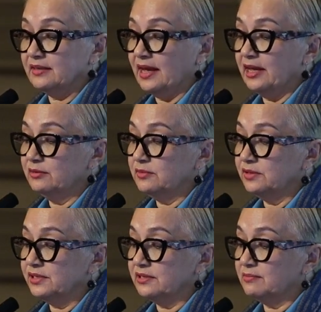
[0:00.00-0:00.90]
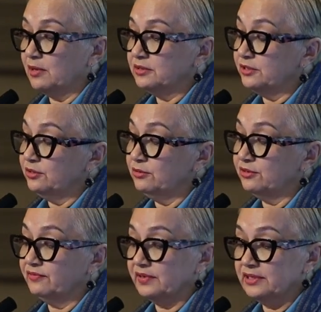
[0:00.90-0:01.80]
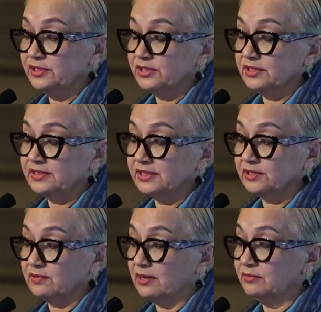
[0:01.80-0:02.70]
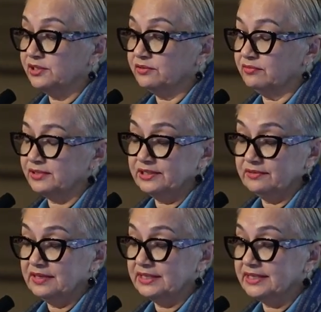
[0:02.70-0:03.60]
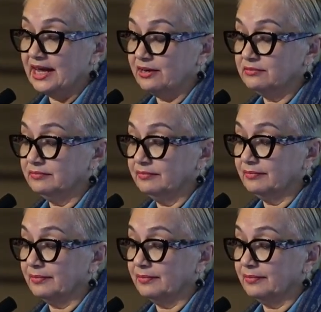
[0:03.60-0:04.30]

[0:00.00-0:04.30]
the animals in the multitude of villages that surround Syrian town.